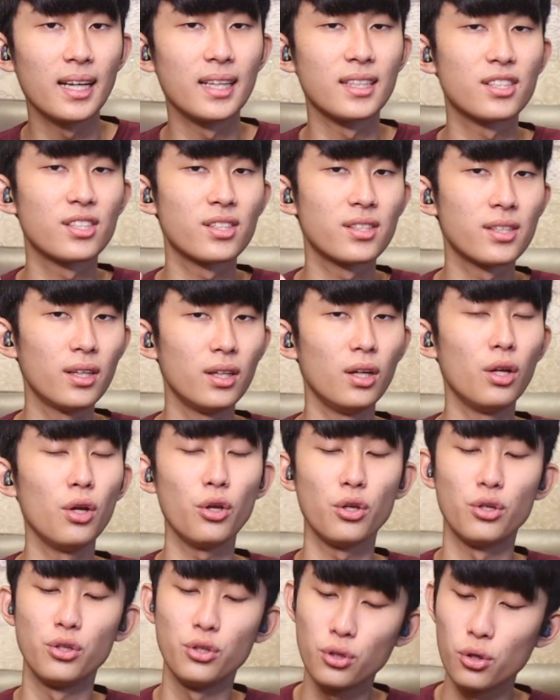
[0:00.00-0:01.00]
it
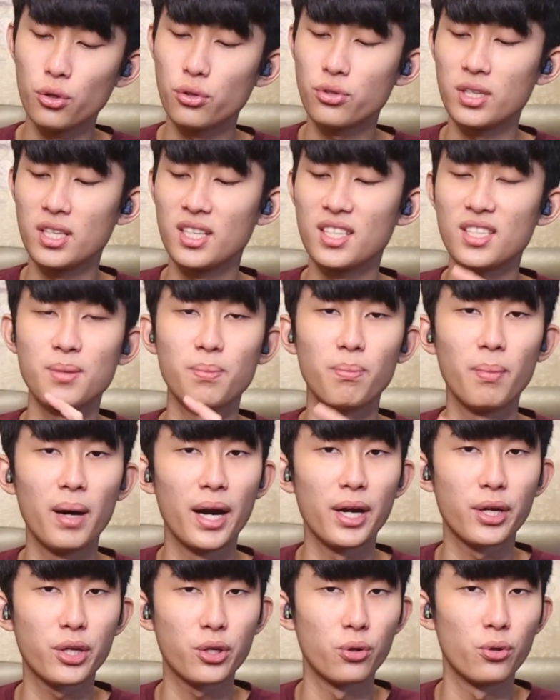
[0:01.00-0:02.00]
still uses
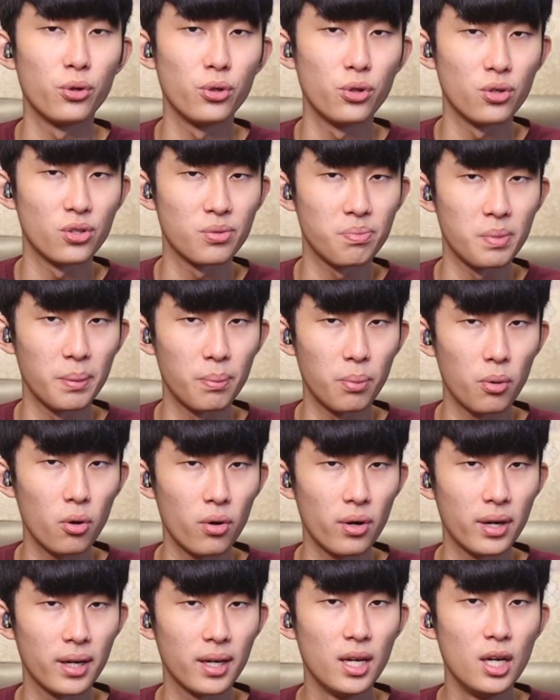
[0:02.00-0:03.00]
micro USB
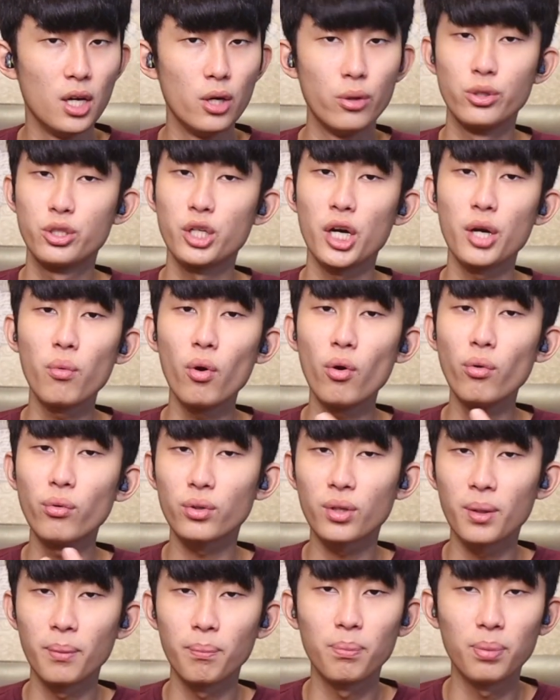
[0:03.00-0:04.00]
port, which I won't
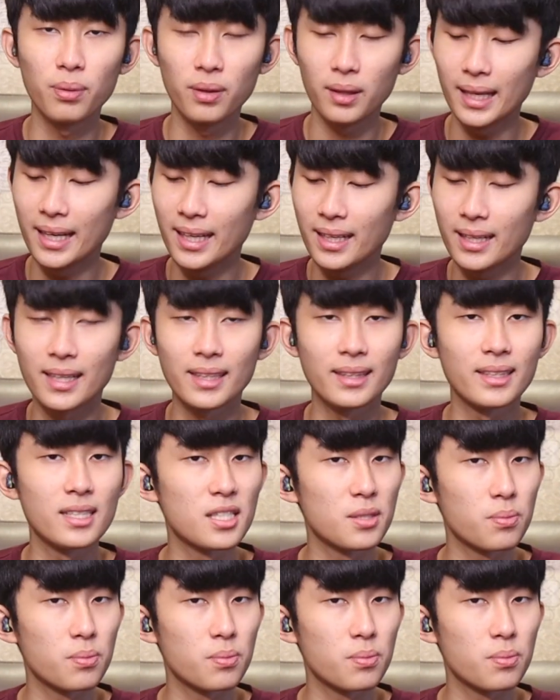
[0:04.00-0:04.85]
complain at this